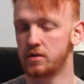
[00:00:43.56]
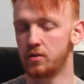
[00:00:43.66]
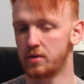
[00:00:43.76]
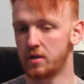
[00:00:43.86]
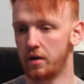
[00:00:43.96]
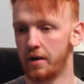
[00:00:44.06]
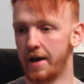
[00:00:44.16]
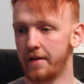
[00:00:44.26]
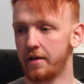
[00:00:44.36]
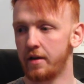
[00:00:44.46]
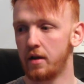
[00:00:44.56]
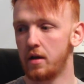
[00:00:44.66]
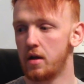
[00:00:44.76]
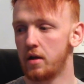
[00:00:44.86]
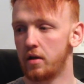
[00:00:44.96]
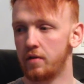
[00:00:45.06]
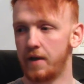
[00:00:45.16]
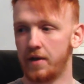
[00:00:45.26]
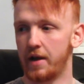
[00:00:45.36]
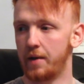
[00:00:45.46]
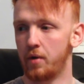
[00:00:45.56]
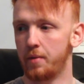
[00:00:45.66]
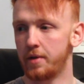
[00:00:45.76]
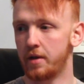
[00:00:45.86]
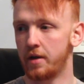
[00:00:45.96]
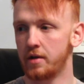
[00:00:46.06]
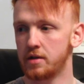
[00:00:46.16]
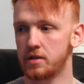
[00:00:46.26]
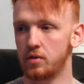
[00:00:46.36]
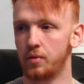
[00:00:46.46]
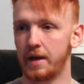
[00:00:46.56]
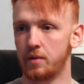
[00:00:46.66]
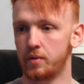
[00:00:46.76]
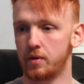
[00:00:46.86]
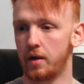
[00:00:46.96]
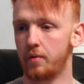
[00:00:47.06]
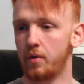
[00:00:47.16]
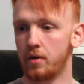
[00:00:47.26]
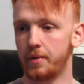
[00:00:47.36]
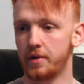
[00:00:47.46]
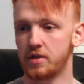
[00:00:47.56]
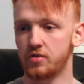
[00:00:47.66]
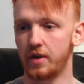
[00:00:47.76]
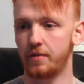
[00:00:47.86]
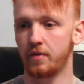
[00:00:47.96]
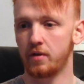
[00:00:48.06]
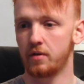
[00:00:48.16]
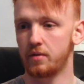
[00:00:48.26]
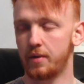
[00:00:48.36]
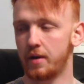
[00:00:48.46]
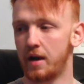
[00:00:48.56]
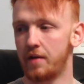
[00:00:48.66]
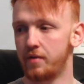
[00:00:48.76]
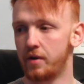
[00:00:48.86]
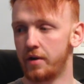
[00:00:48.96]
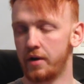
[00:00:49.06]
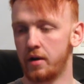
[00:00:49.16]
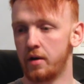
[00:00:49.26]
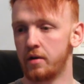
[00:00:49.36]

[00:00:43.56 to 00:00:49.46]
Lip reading: she wasn't there either. Couldn't find her anywhere about the house. So we had went out walking about the street for about half an hour to an hour